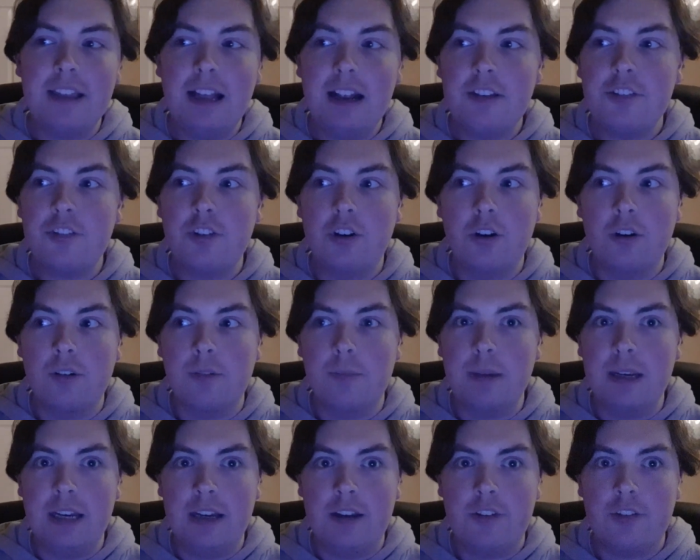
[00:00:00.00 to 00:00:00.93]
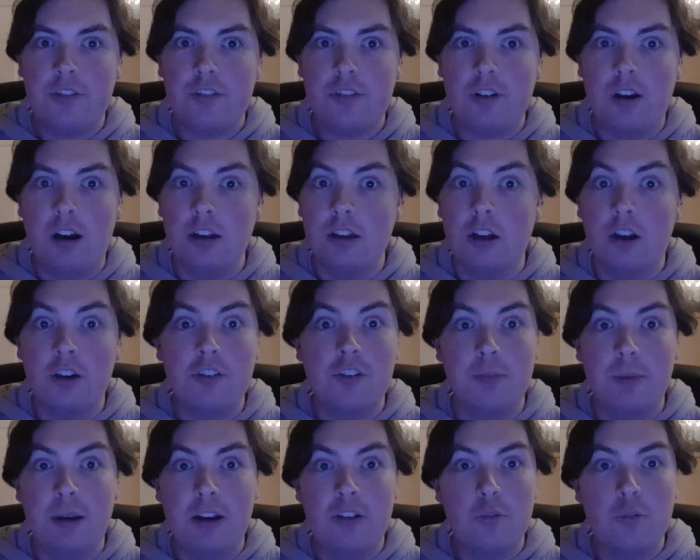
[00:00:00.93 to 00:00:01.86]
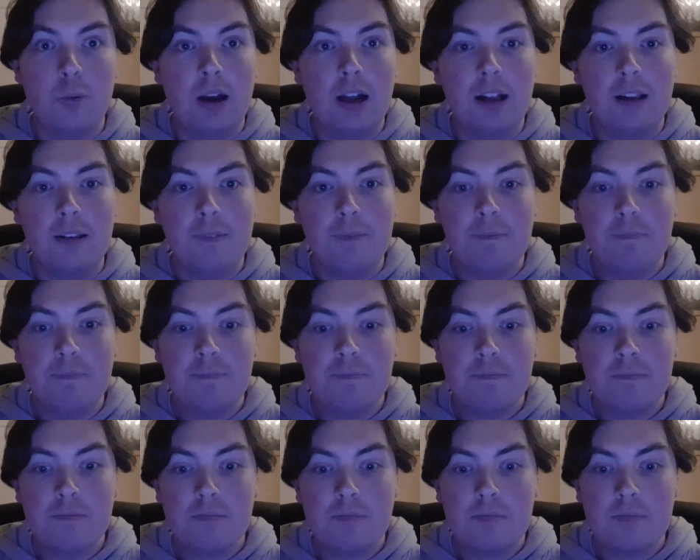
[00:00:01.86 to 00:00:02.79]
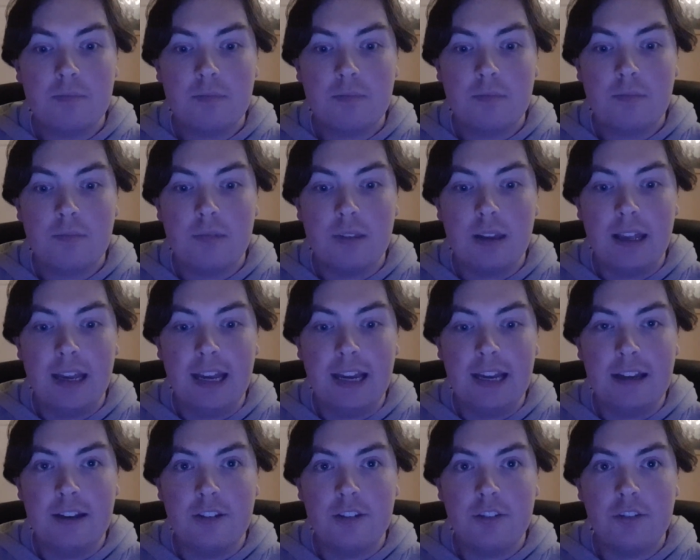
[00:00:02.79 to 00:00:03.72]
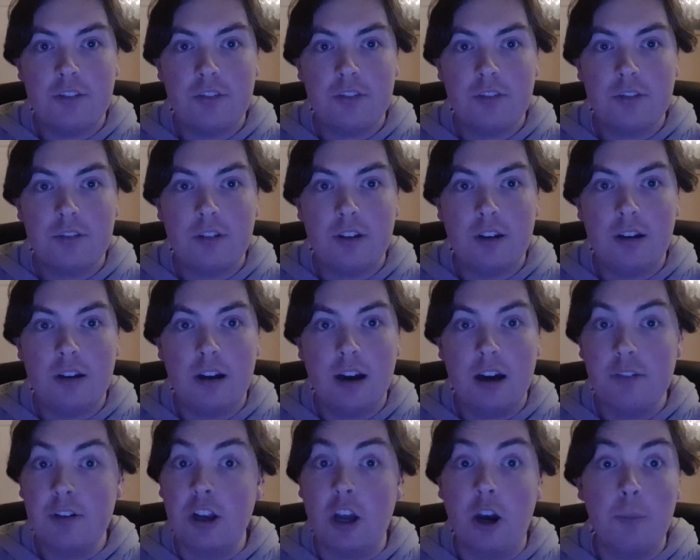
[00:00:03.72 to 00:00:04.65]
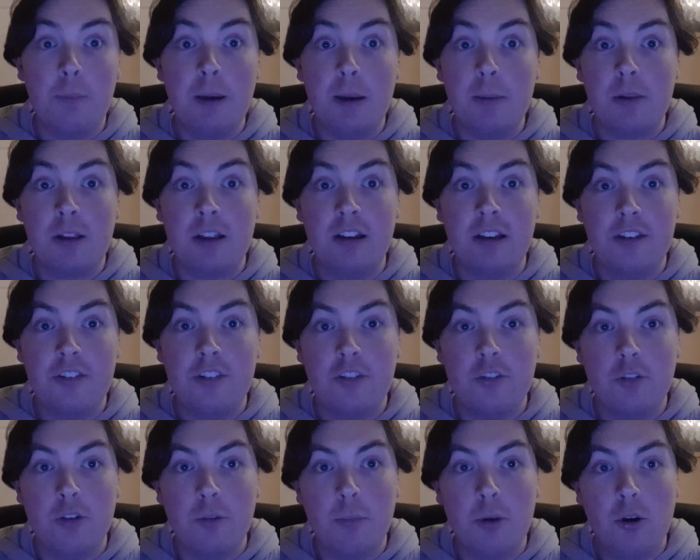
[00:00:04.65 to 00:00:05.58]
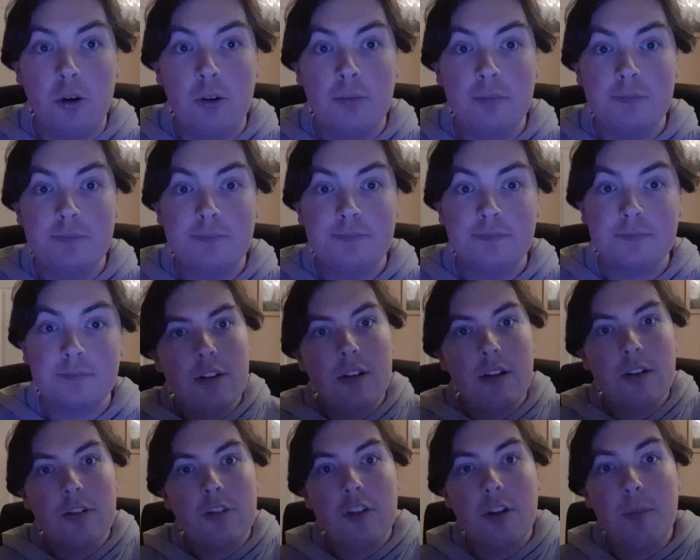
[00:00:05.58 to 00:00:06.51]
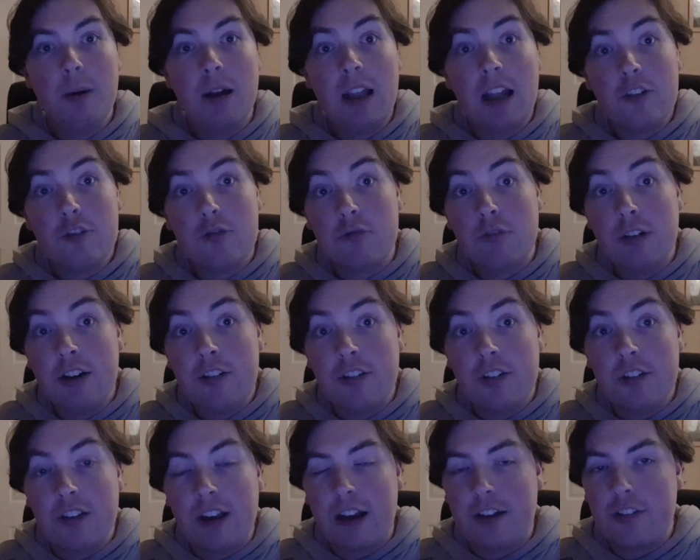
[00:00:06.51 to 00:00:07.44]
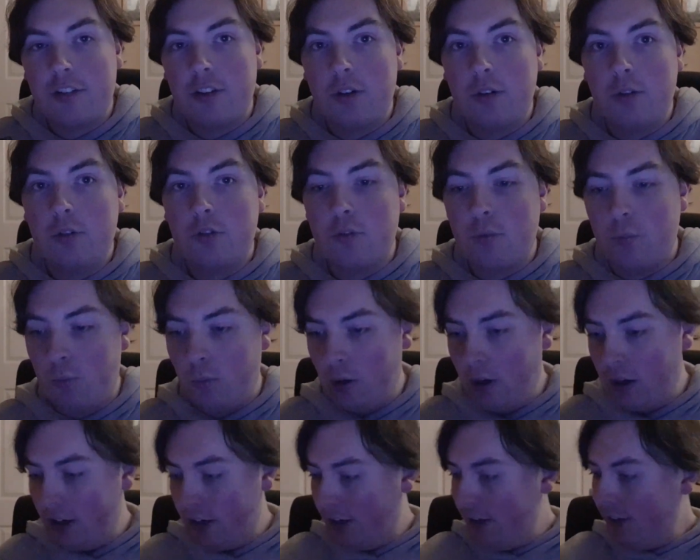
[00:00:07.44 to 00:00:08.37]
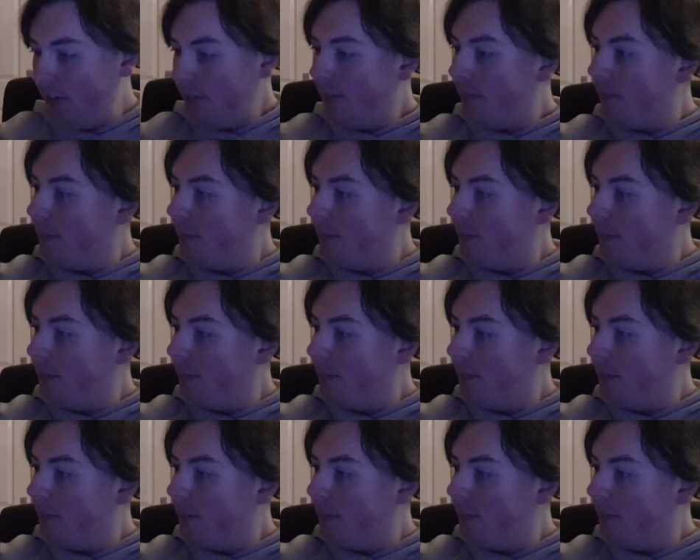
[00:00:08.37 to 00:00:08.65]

yeah, that song means a lot to me as well. And I really hope people can listen to it more. So my last recent tattoos were